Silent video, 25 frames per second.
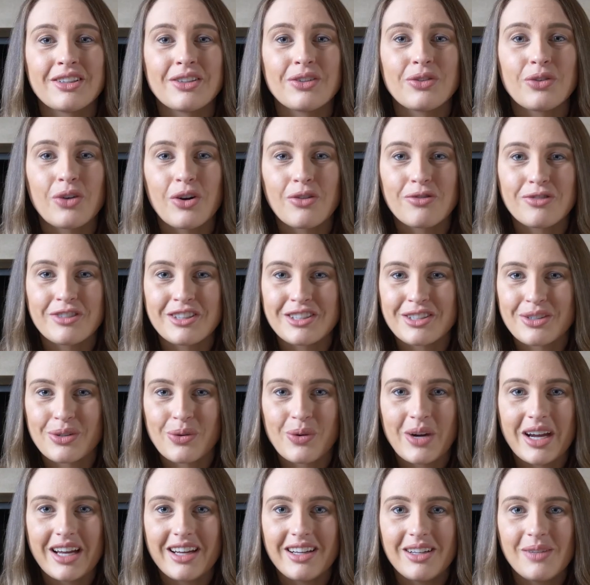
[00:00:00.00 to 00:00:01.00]
Grosvenor
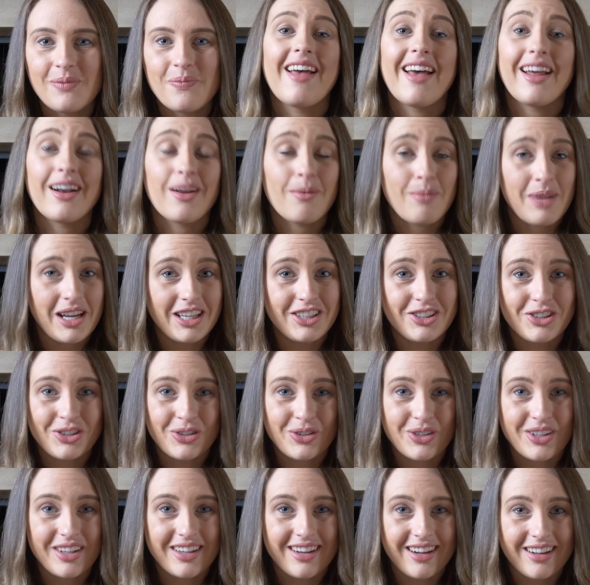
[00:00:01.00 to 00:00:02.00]
Square, and I made
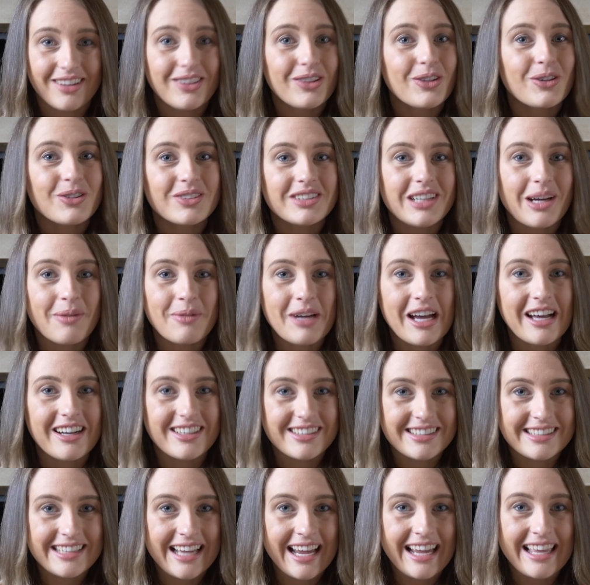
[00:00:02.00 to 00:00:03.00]
sure that I looked up how to
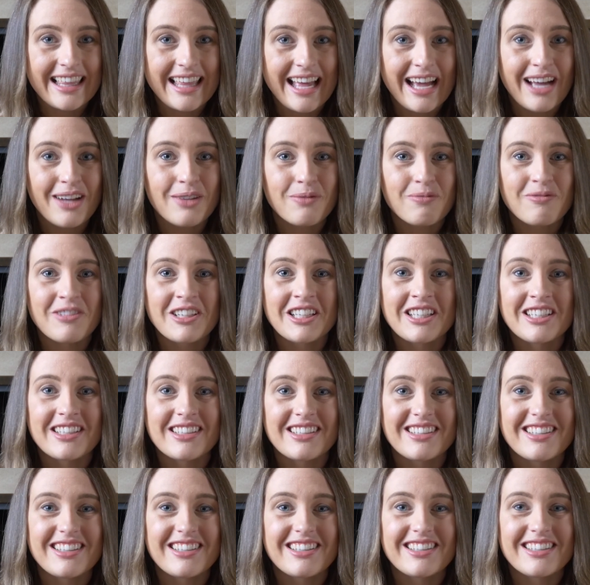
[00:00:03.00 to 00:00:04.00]
say that
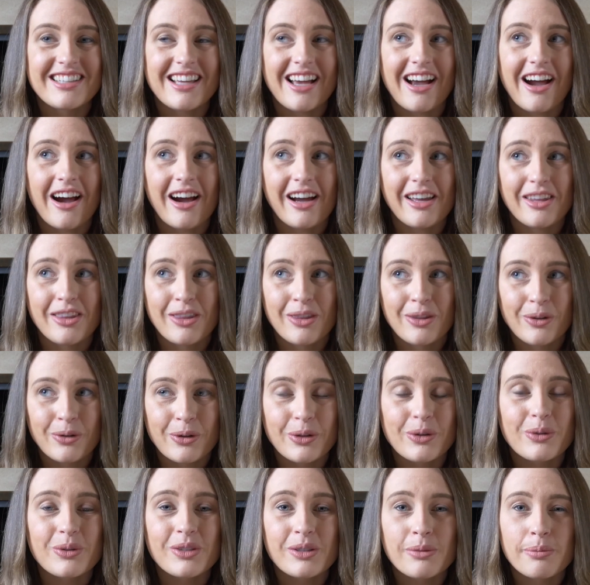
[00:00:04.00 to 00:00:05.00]
because I thought
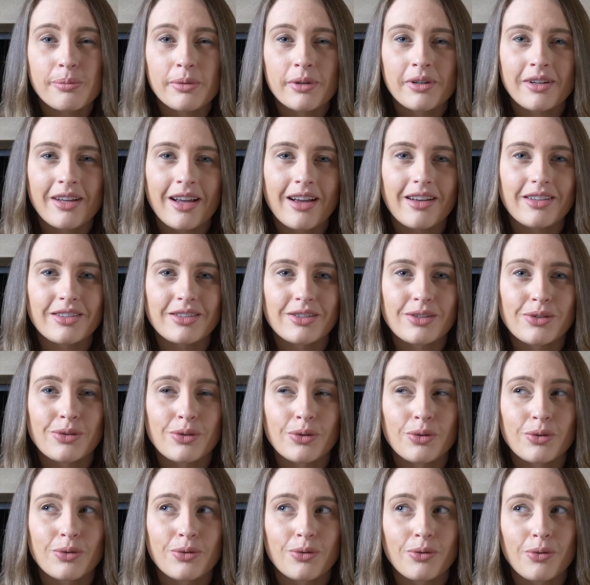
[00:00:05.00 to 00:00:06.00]
it was pronounced
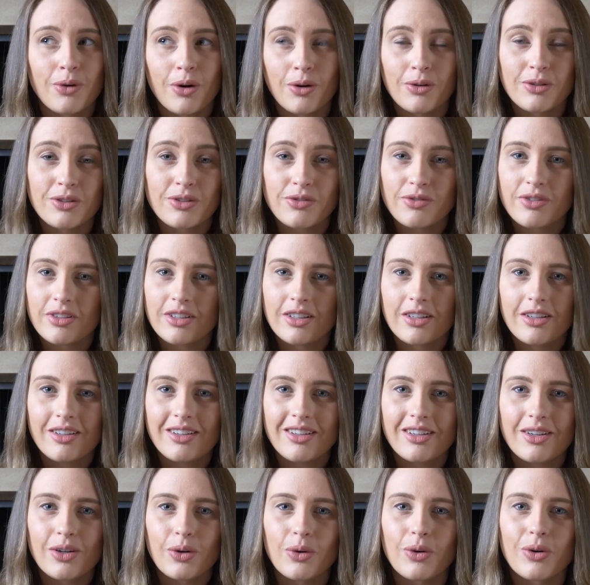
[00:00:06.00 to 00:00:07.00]

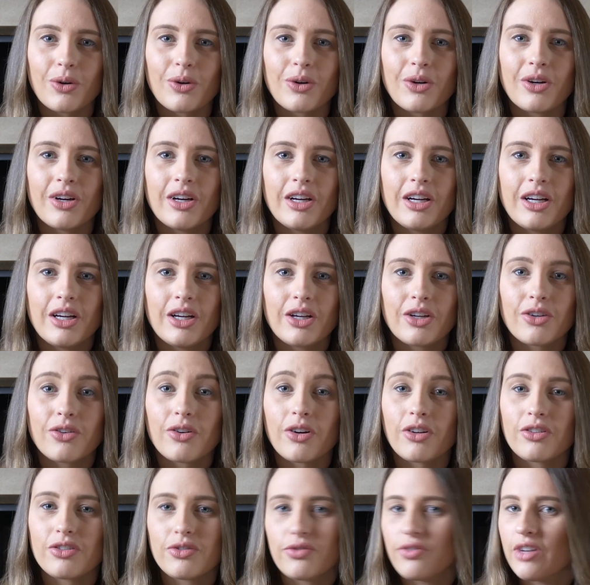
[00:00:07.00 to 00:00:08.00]
Grosvenor or
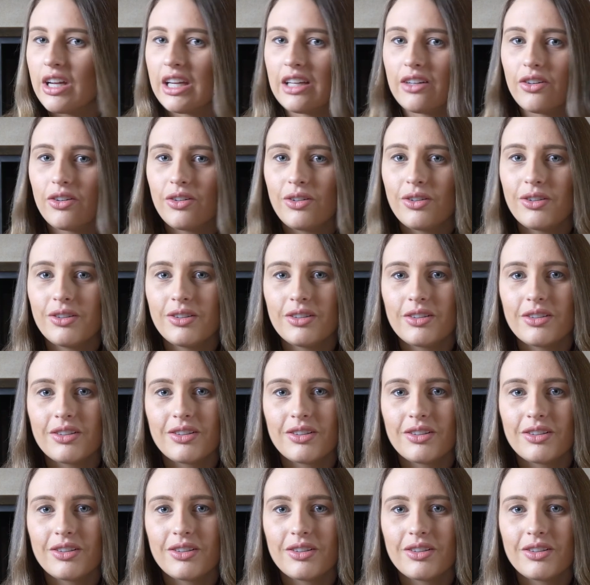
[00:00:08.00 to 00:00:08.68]
Grosvenor